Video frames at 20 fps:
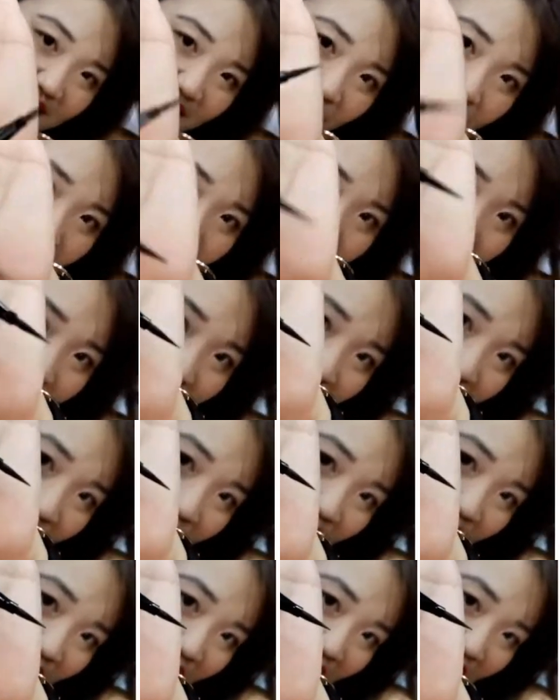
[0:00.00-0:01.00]
the tip?
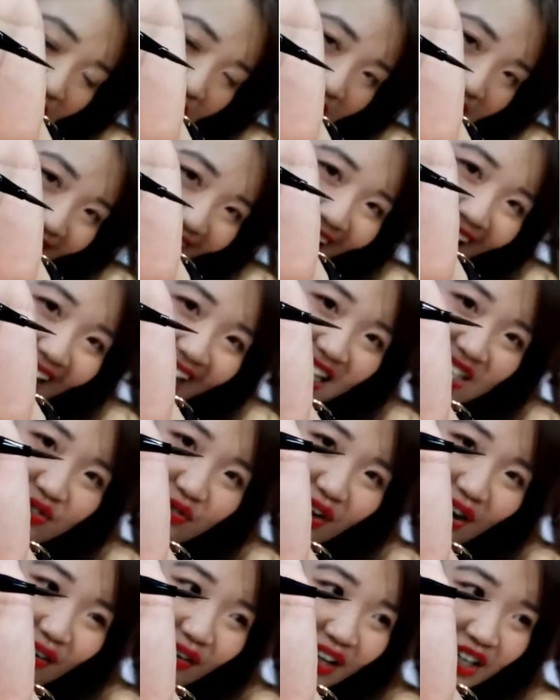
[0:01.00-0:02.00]
Yeah,
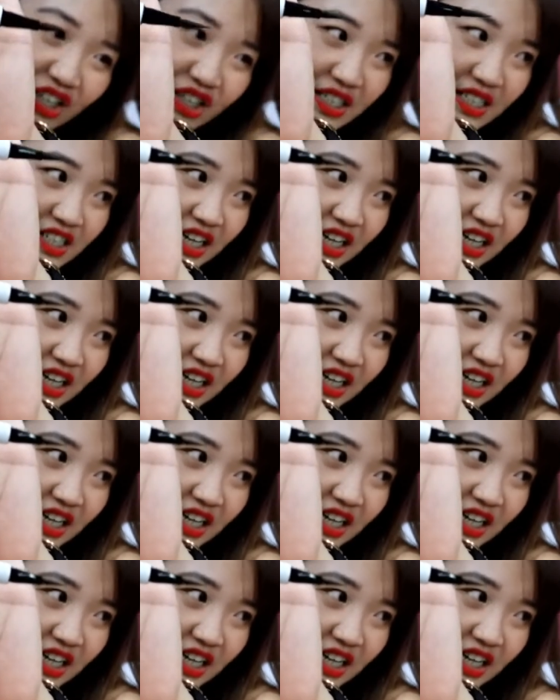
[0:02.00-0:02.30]
it's very